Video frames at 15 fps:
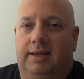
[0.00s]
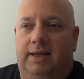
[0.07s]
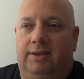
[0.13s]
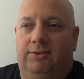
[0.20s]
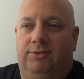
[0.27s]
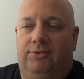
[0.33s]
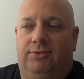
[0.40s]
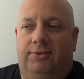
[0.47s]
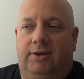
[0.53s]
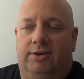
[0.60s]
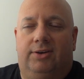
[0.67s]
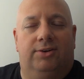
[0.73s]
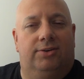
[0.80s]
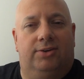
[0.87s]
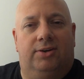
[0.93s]
and you
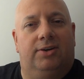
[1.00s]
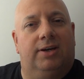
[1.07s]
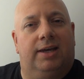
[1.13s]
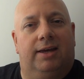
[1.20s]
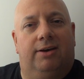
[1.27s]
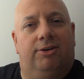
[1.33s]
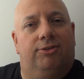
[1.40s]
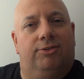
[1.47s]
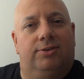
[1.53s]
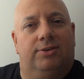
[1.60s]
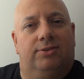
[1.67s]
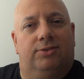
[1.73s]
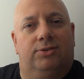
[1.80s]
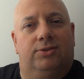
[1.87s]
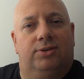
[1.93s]
stuck your tongue out
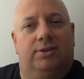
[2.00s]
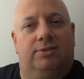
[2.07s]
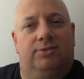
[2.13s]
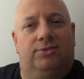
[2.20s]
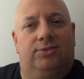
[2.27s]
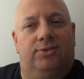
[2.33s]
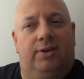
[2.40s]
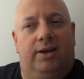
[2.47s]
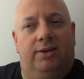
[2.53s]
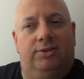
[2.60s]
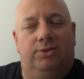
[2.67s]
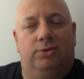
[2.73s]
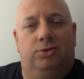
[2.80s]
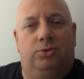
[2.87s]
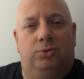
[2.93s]
in the
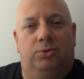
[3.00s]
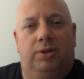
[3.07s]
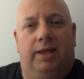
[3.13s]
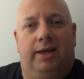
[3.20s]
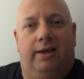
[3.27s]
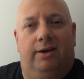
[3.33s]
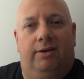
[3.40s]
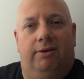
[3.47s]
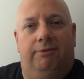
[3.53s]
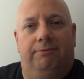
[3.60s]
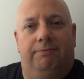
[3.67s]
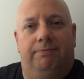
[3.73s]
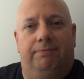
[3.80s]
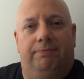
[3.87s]
slightly cool air